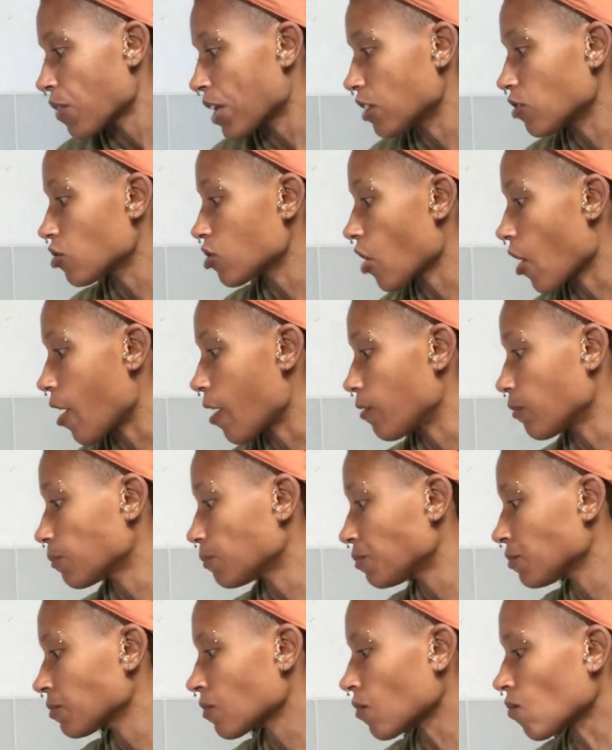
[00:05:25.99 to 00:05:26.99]
so
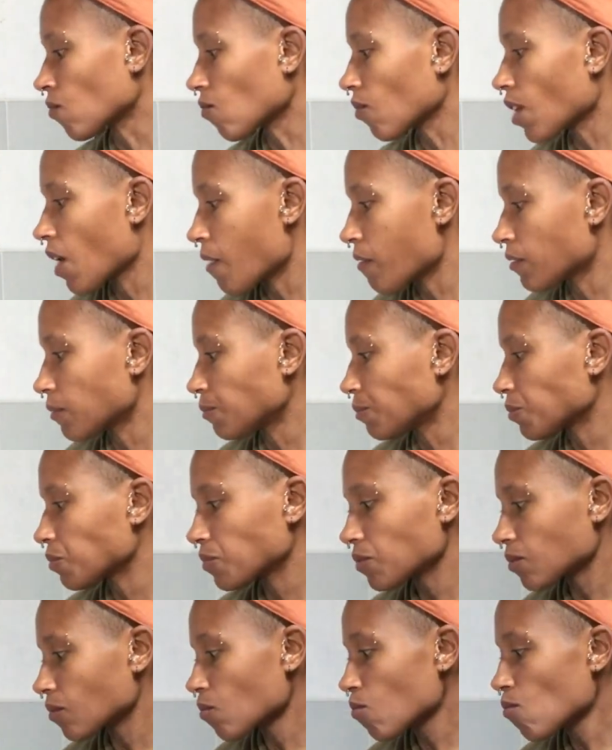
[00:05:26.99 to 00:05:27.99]

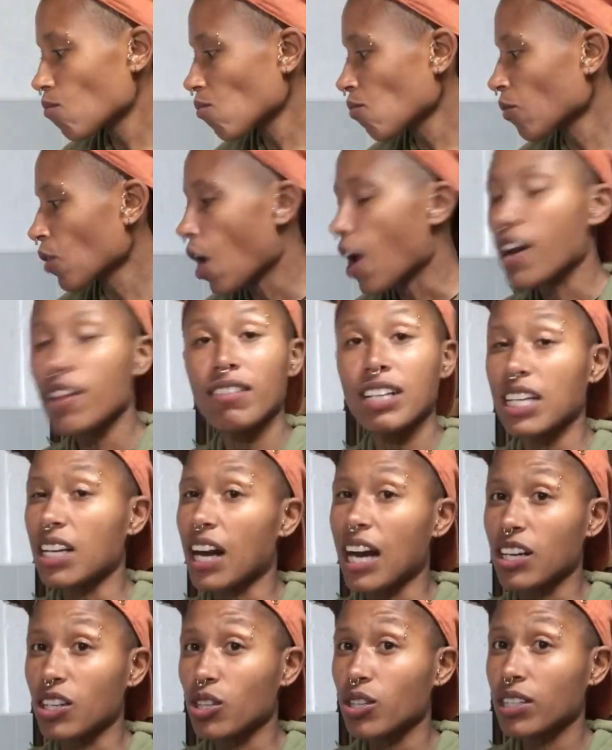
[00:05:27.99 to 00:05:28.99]
I don't really know
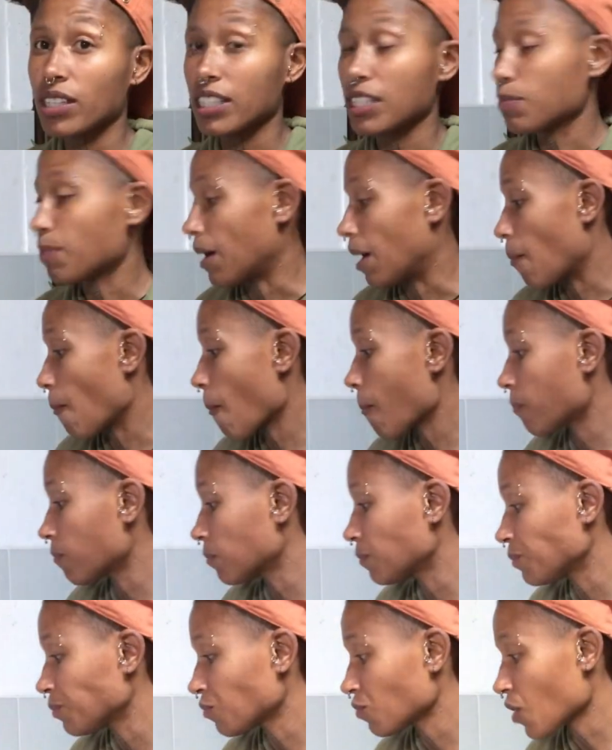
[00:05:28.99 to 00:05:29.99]
how to cook this, but
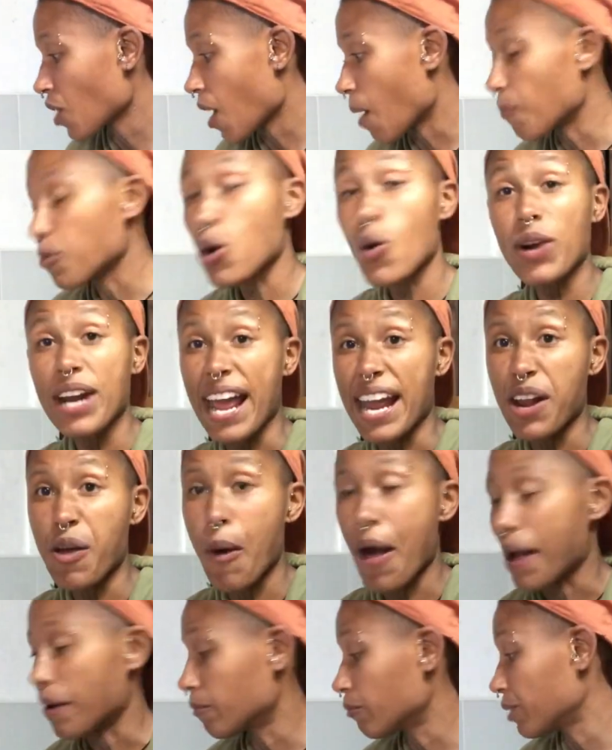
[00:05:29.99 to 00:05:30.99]
I'm doing it
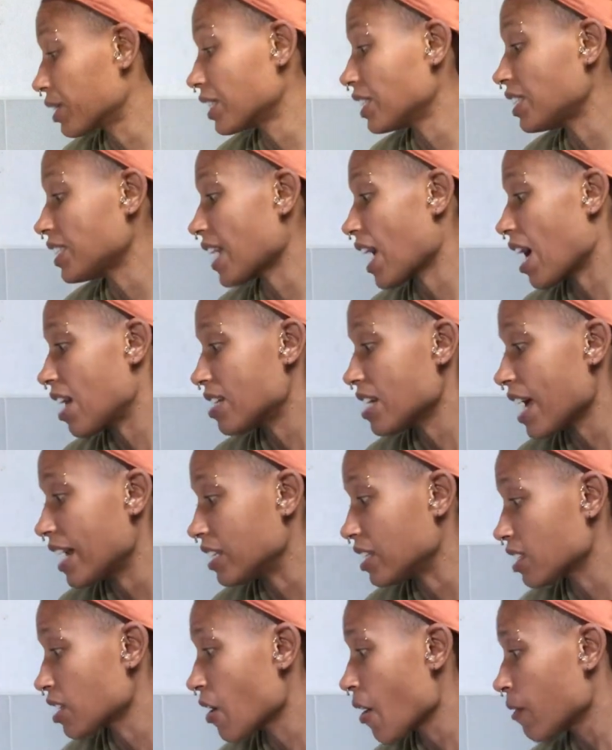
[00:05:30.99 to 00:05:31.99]
anyway. I'm gonna see how it
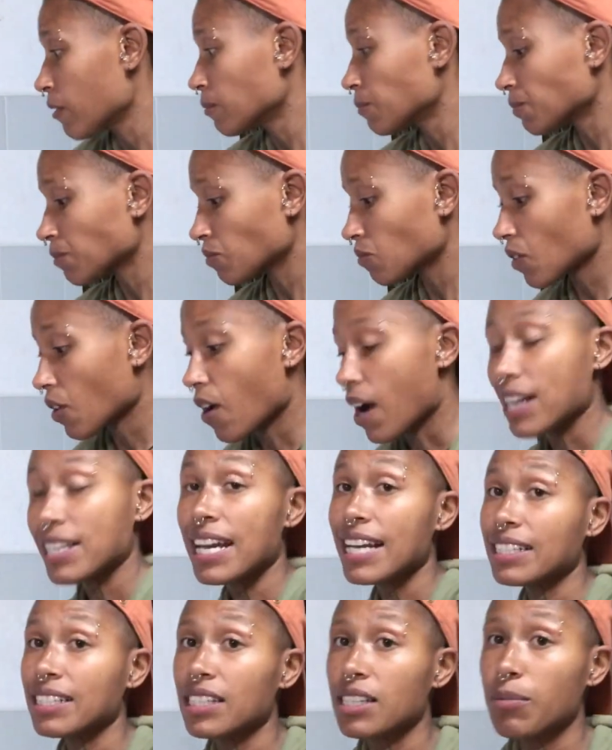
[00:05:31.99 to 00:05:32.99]
tastes. I
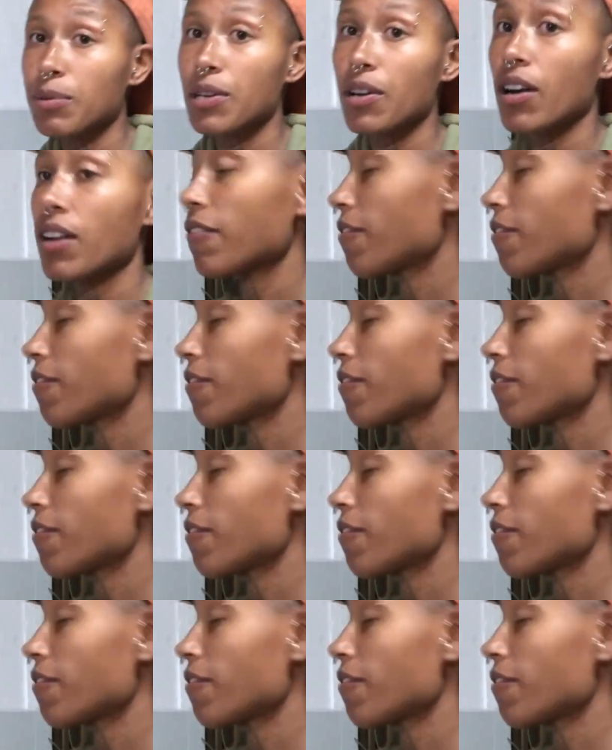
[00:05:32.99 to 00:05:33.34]
tasted the banana